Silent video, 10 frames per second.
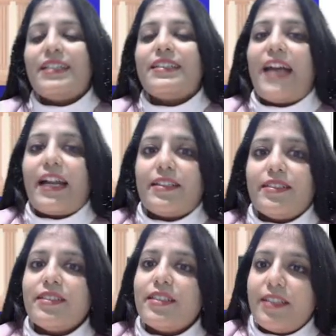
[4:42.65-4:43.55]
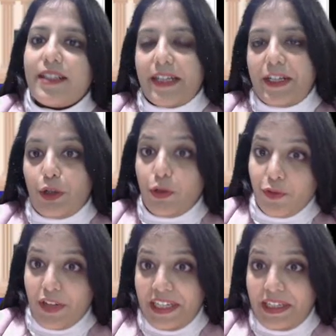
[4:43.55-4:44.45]
that is the rate of
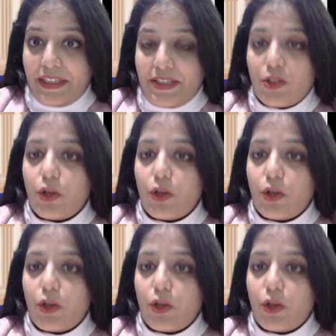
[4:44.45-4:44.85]
interest.